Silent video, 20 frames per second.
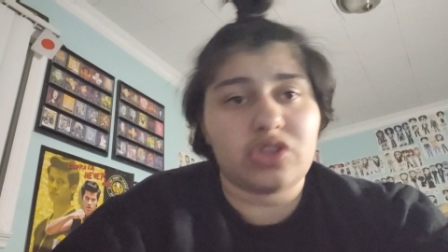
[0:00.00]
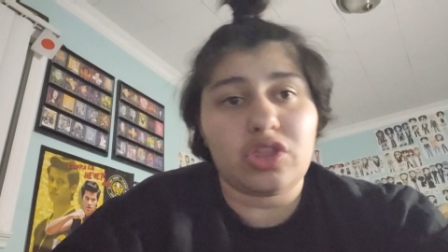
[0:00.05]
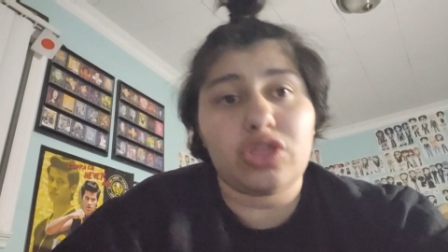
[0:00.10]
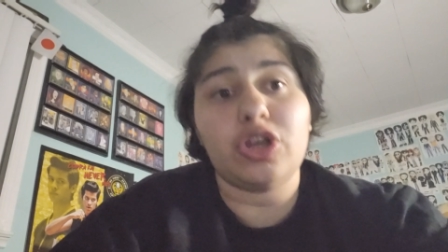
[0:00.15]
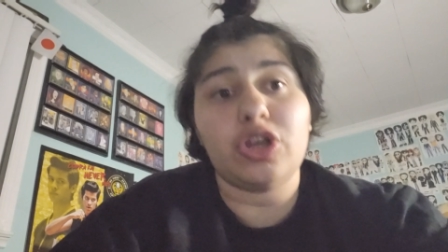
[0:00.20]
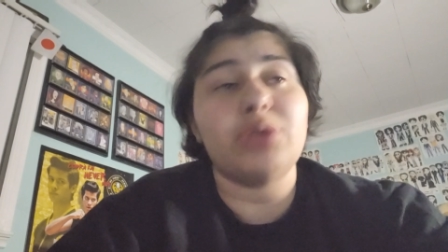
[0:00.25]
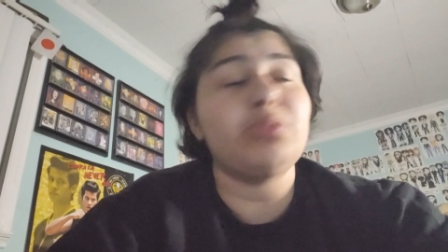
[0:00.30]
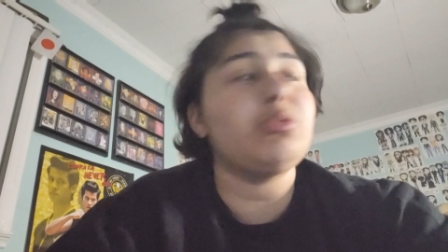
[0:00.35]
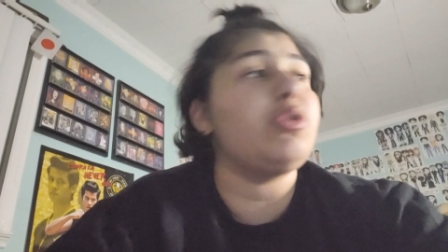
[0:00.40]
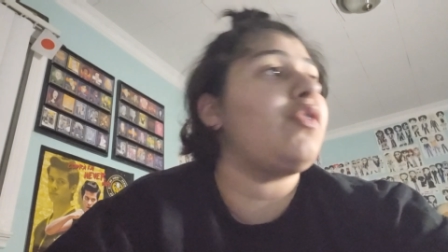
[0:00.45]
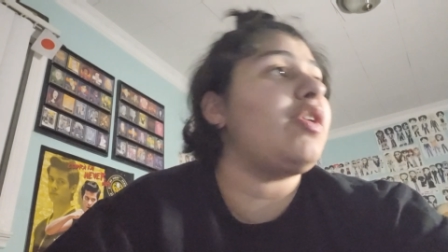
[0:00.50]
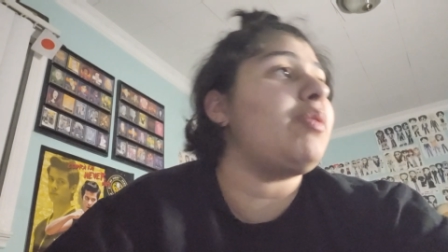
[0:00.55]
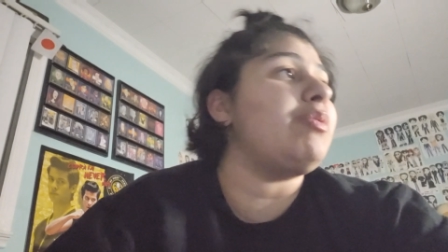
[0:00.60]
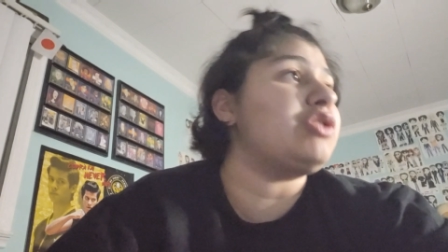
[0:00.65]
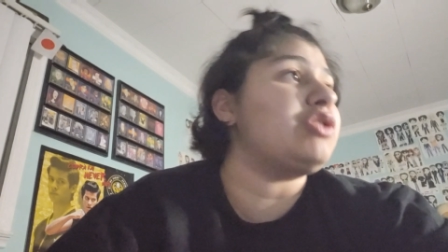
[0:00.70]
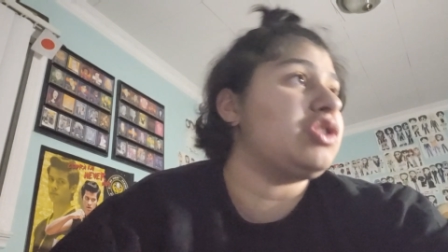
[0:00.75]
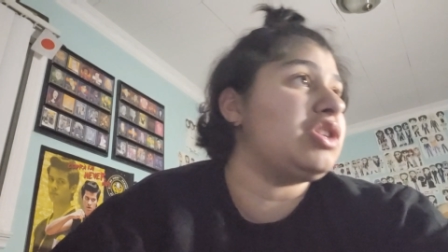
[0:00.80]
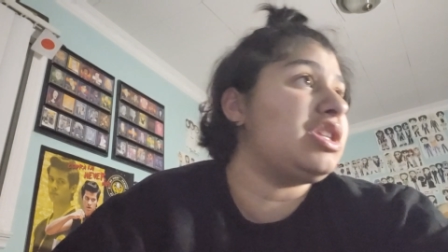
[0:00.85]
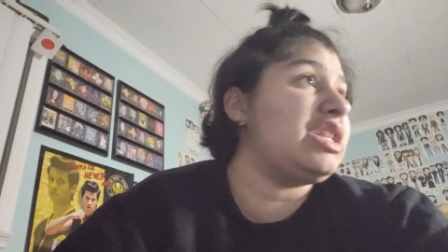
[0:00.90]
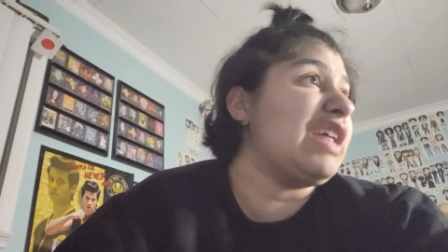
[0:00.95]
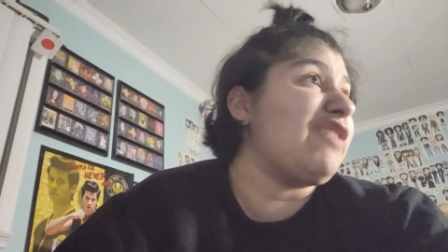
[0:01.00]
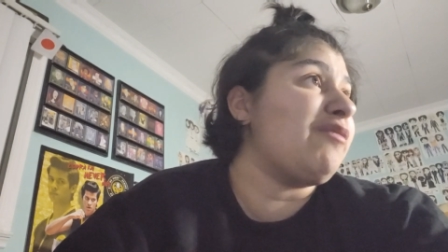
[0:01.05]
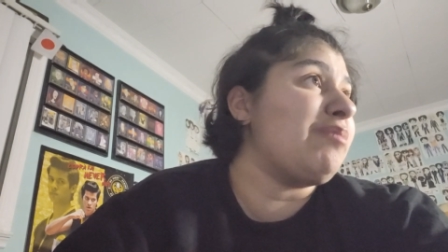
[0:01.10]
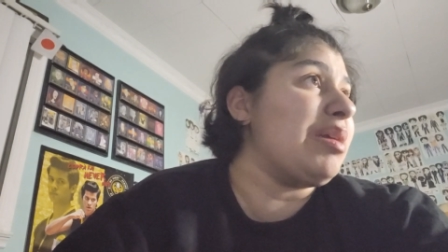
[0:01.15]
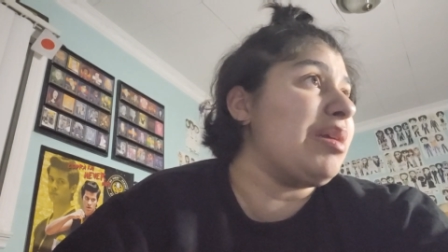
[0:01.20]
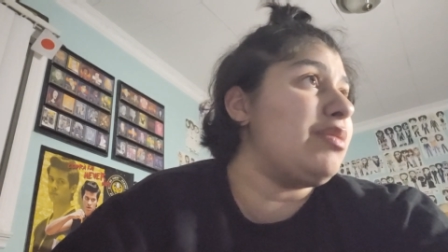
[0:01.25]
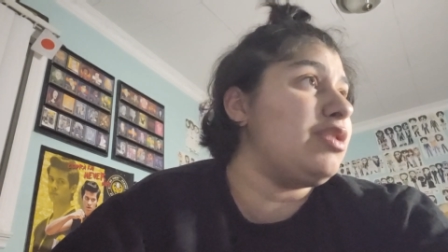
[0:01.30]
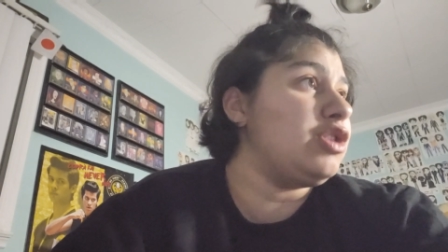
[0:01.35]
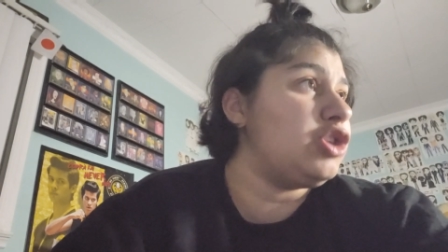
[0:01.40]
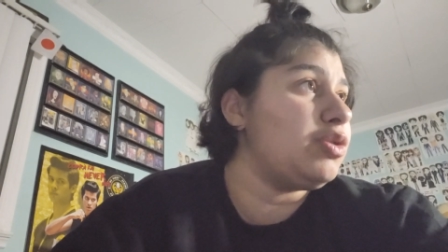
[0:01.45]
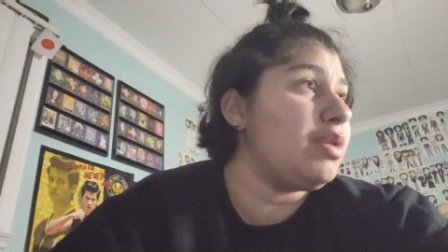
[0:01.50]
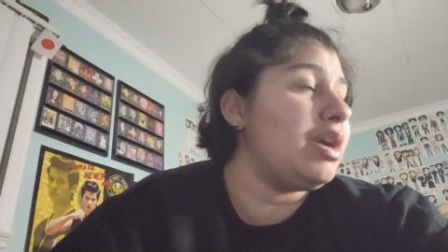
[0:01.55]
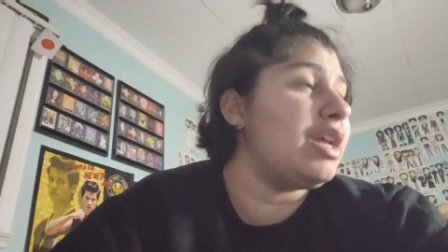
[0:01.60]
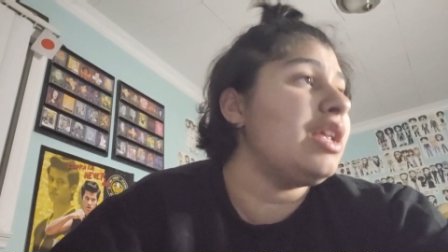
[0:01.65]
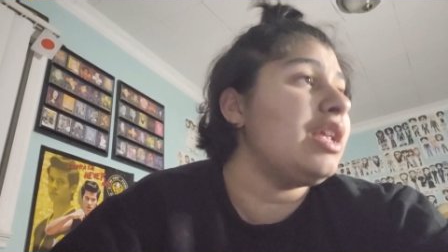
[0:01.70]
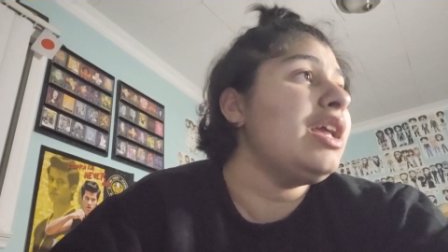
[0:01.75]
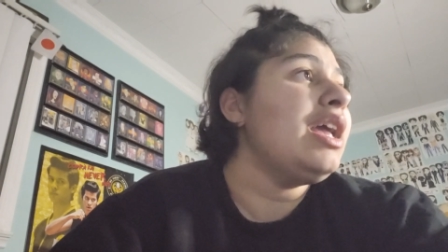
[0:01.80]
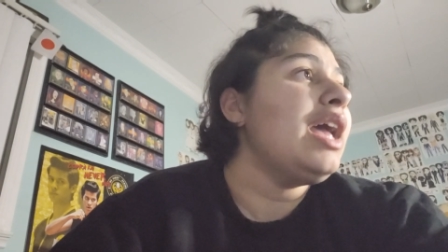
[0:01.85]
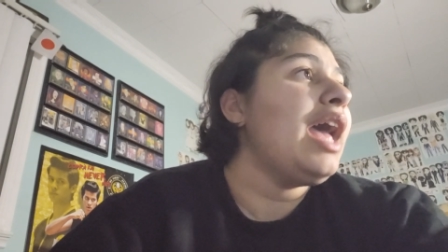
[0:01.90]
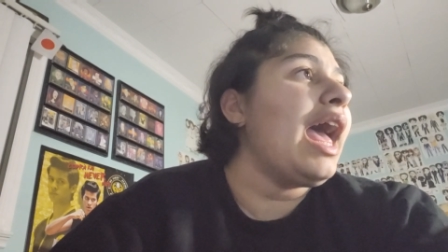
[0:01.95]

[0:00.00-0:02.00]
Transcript: the third movie, which is The Devil Made Me Do It.